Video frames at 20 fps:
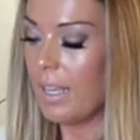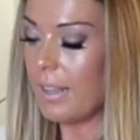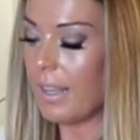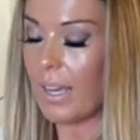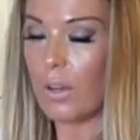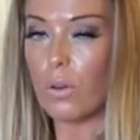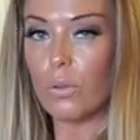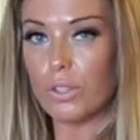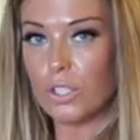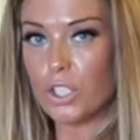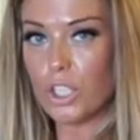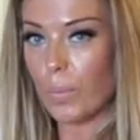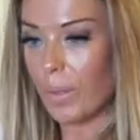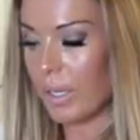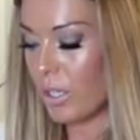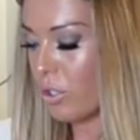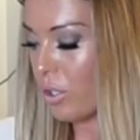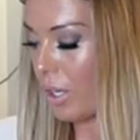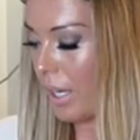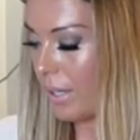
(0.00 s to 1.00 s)
They're called the
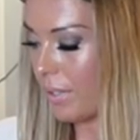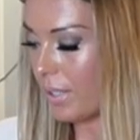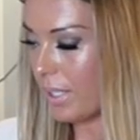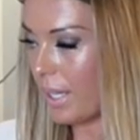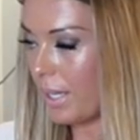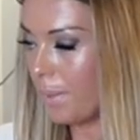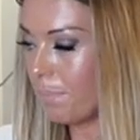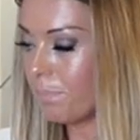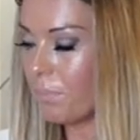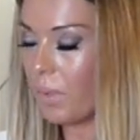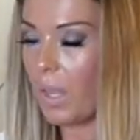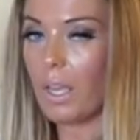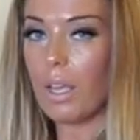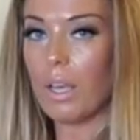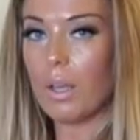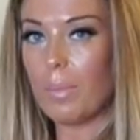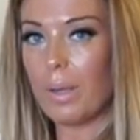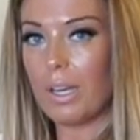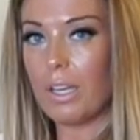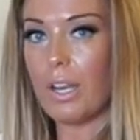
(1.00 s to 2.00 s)
Joanna trouser. They
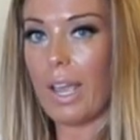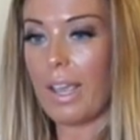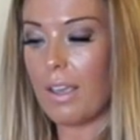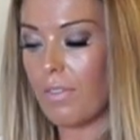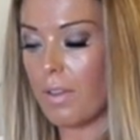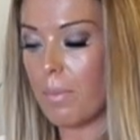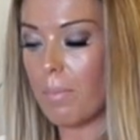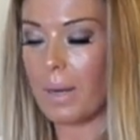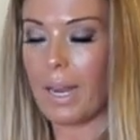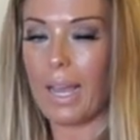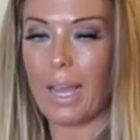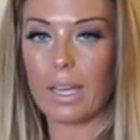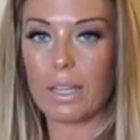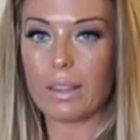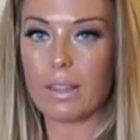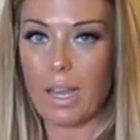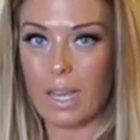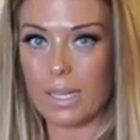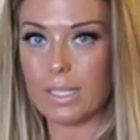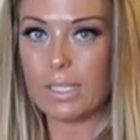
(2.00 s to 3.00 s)
come in navy and black.
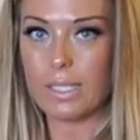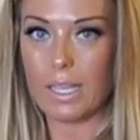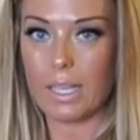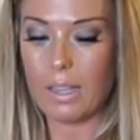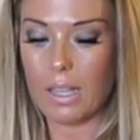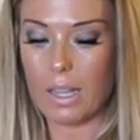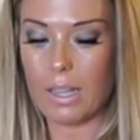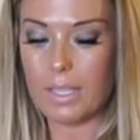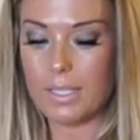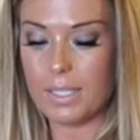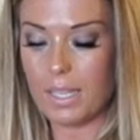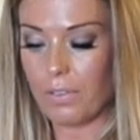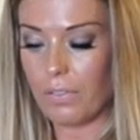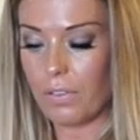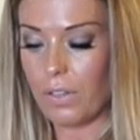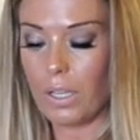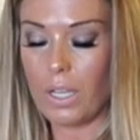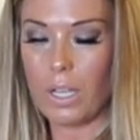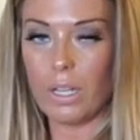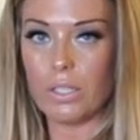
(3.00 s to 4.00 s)
I'd say they're the
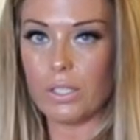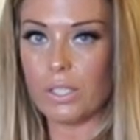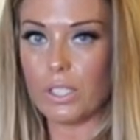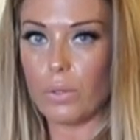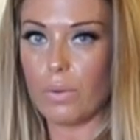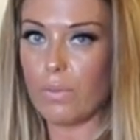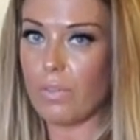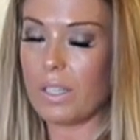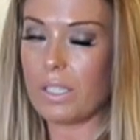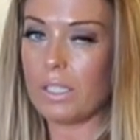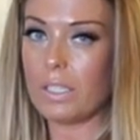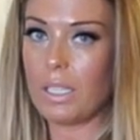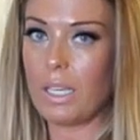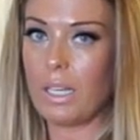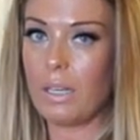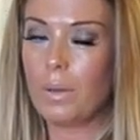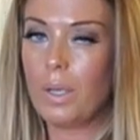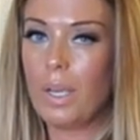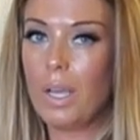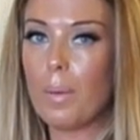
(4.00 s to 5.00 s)
definite colours to invest
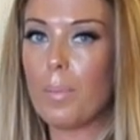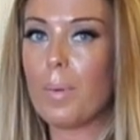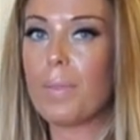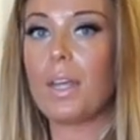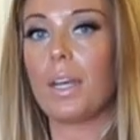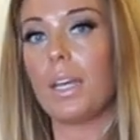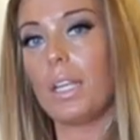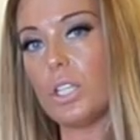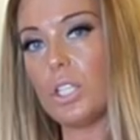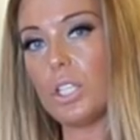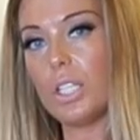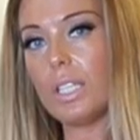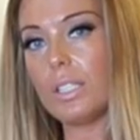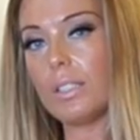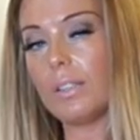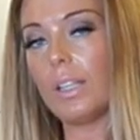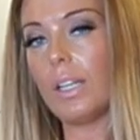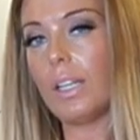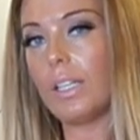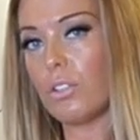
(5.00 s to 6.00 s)
in, but then each
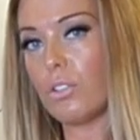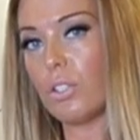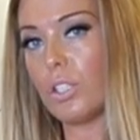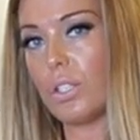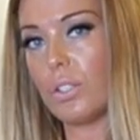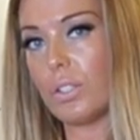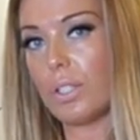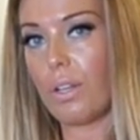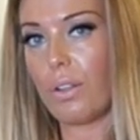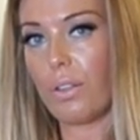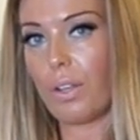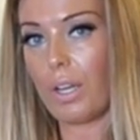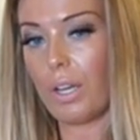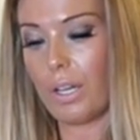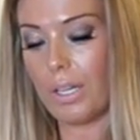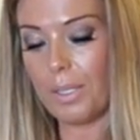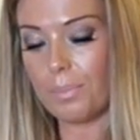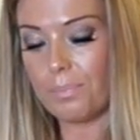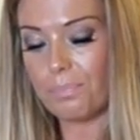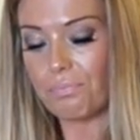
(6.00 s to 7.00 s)
season they'll introduce another
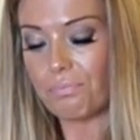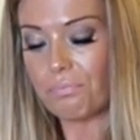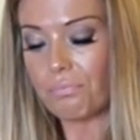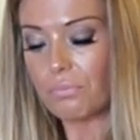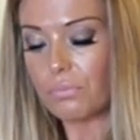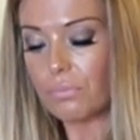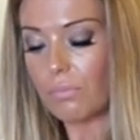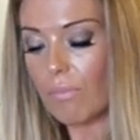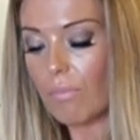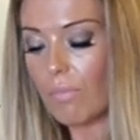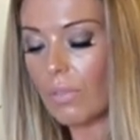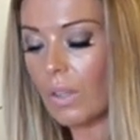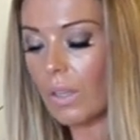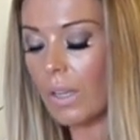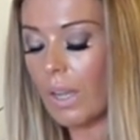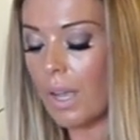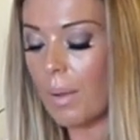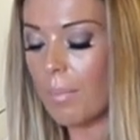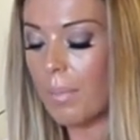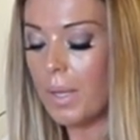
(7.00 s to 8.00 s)
colour.
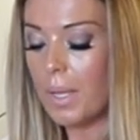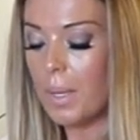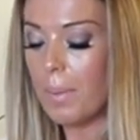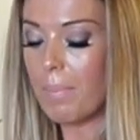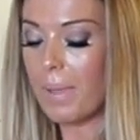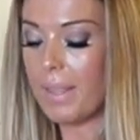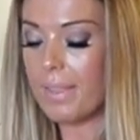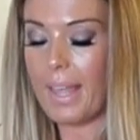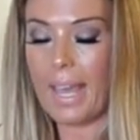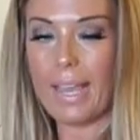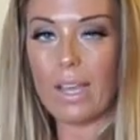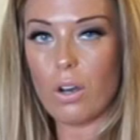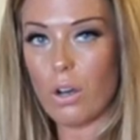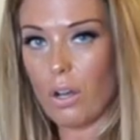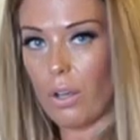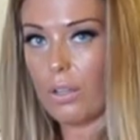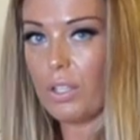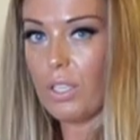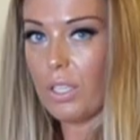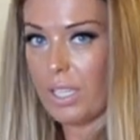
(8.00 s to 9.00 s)
But they
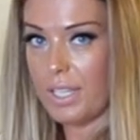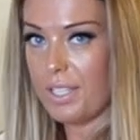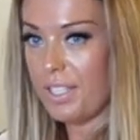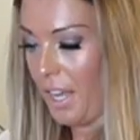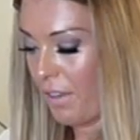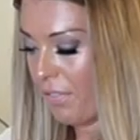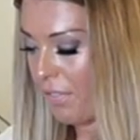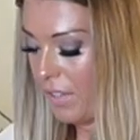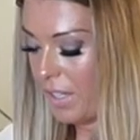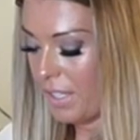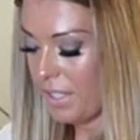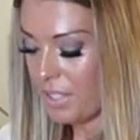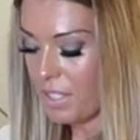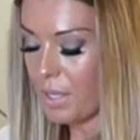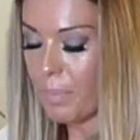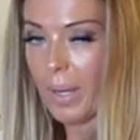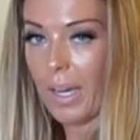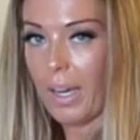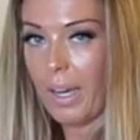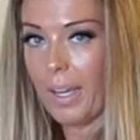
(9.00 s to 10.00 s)
are your definites
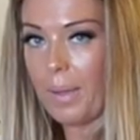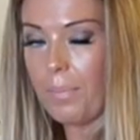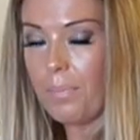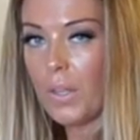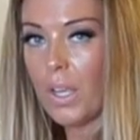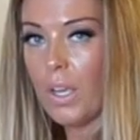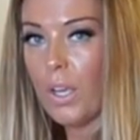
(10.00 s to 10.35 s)
to buy.